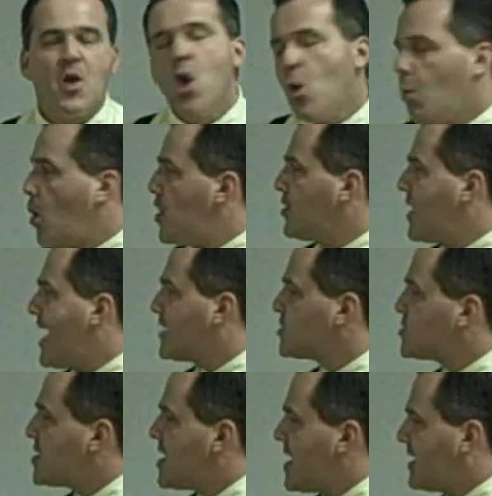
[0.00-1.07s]
One last
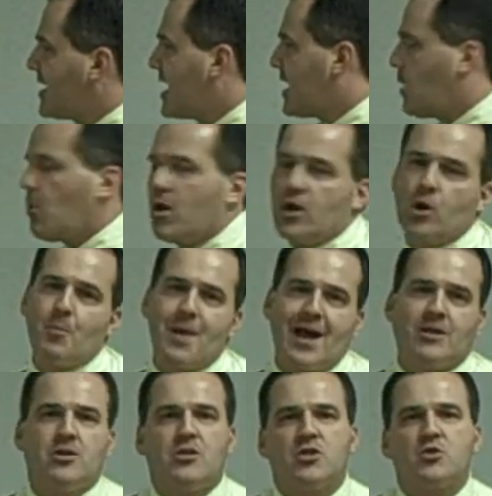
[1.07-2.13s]
thing, and I want to go back
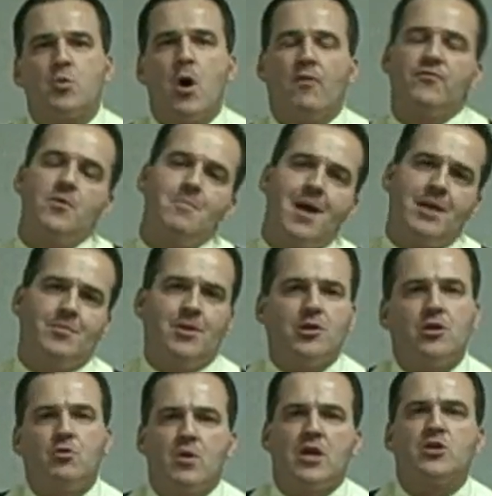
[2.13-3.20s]
to this 12th Amendment
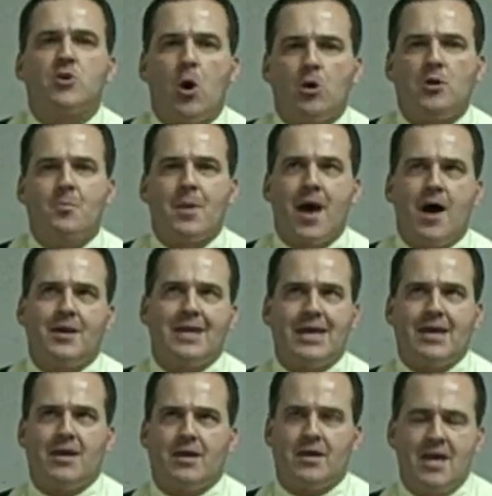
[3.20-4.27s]
that we had talked about
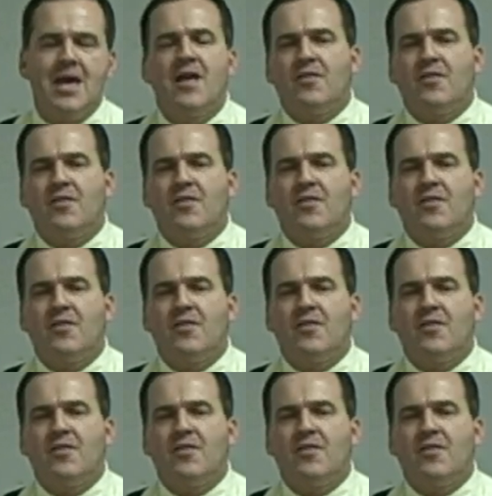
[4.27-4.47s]
in